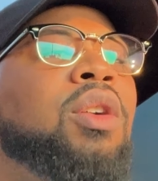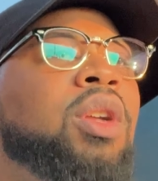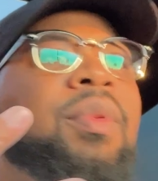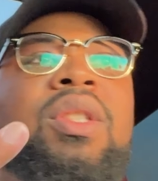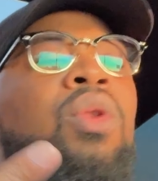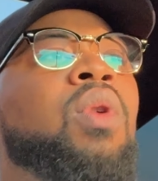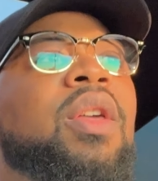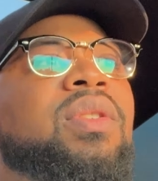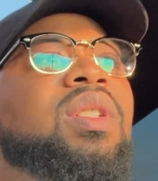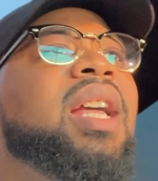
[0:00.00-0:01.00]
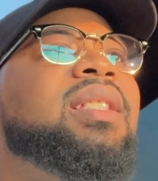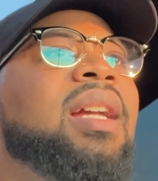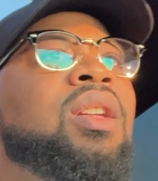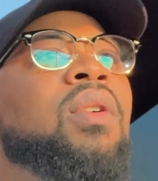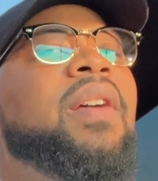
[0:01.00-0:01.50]
are two other states
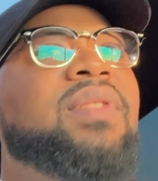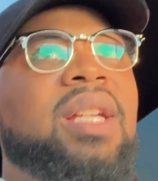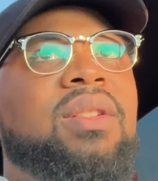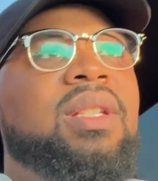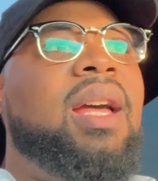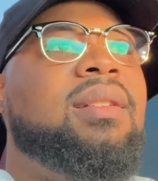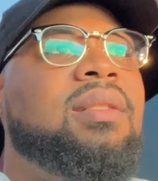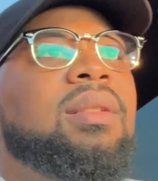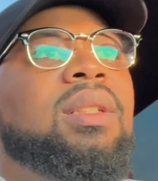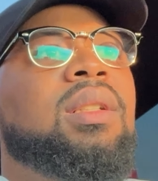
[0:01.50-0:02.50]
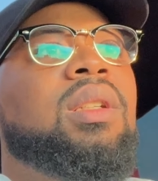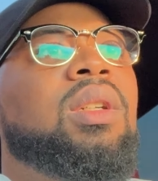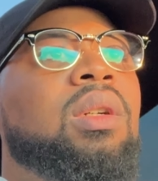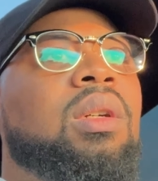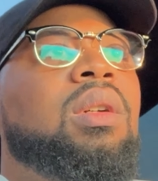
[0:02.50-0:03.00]
that don't have sales tax.
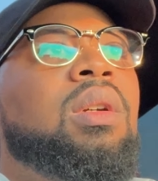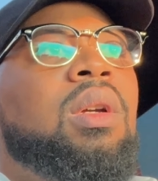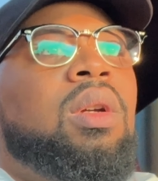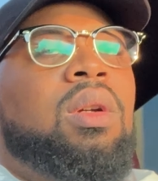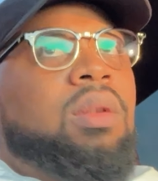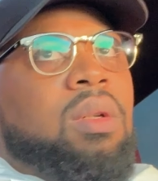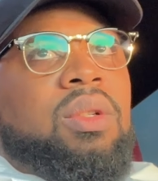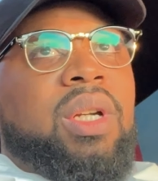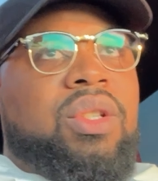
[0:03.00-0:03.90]
So